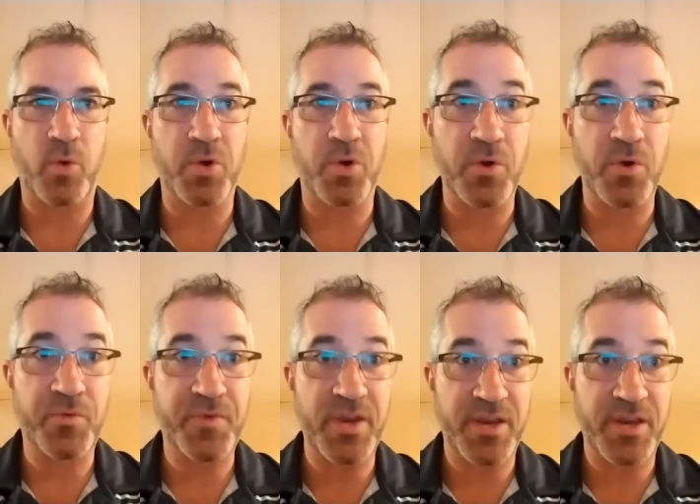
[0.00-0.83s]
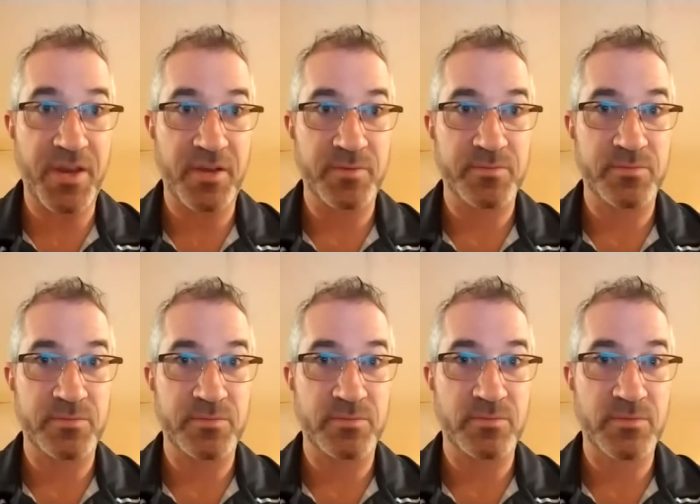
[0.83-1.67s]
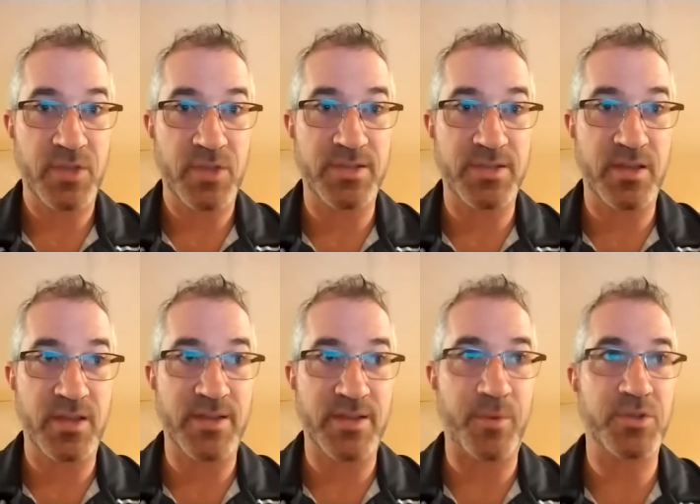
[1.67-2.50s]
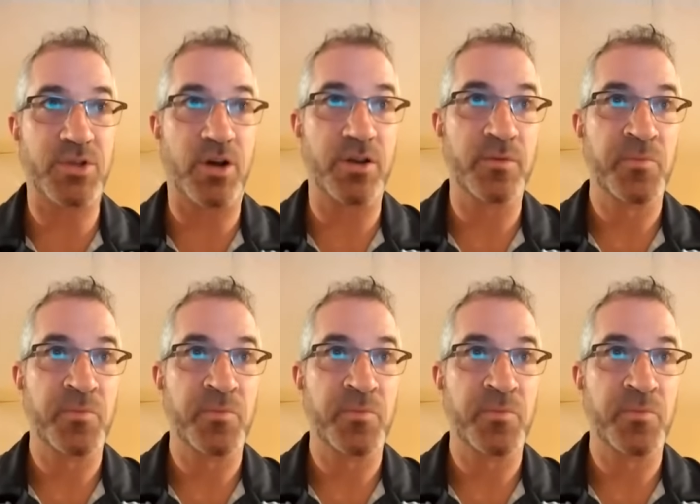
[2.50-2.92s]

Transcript: ortho feet. Yes. Is that what it's called?